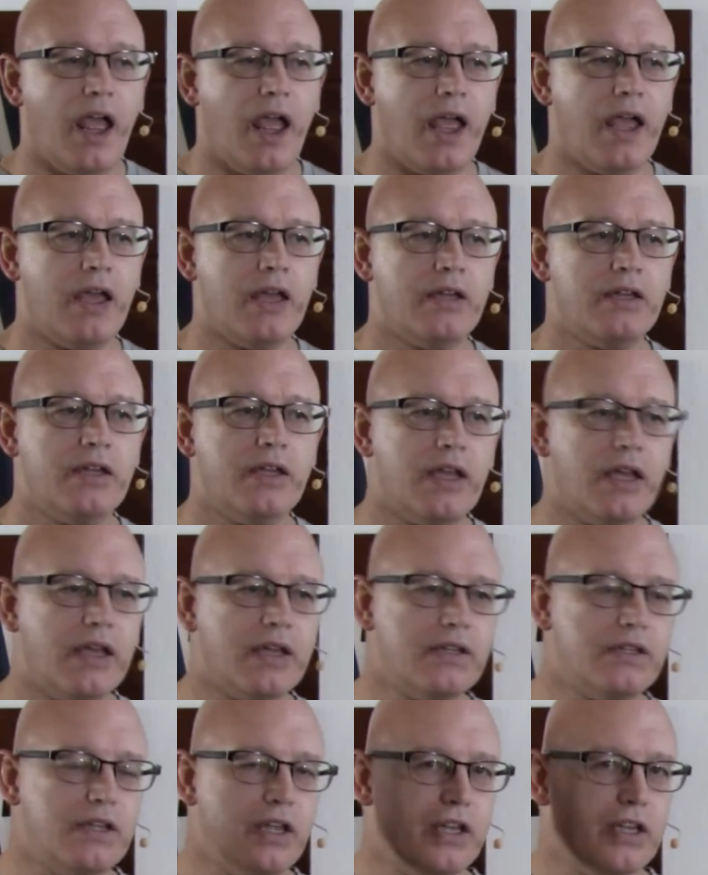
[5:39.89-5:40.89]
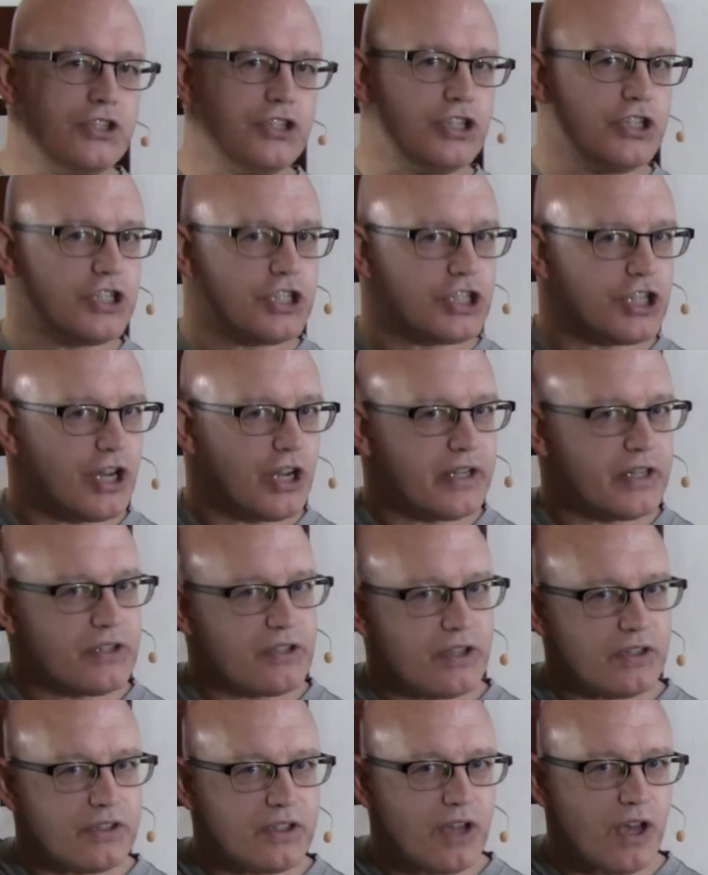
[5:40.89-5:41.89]
And it just shines
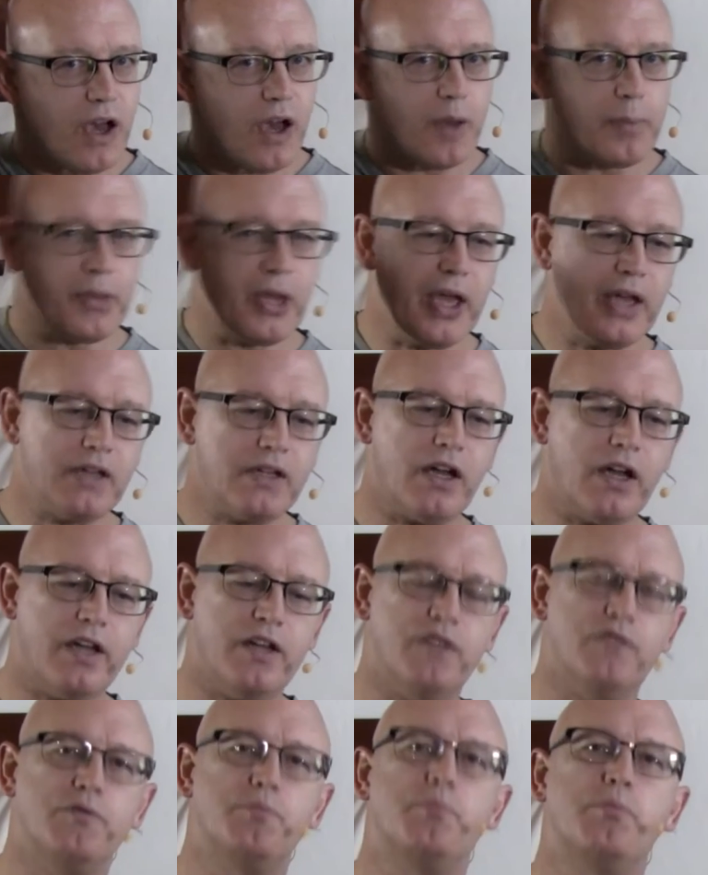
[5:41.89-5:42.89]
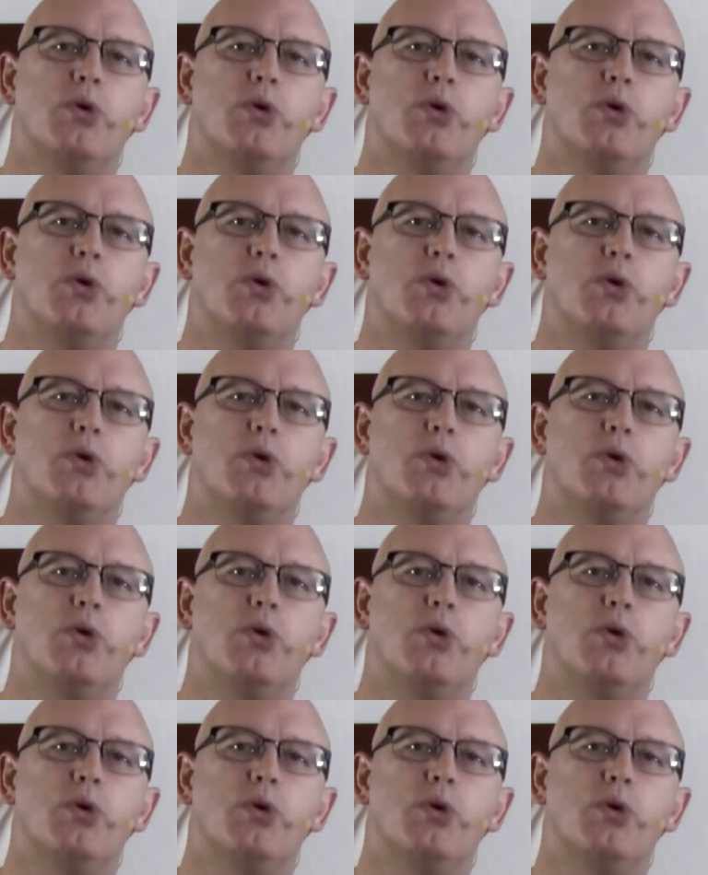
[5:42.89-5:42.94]
on top and kind of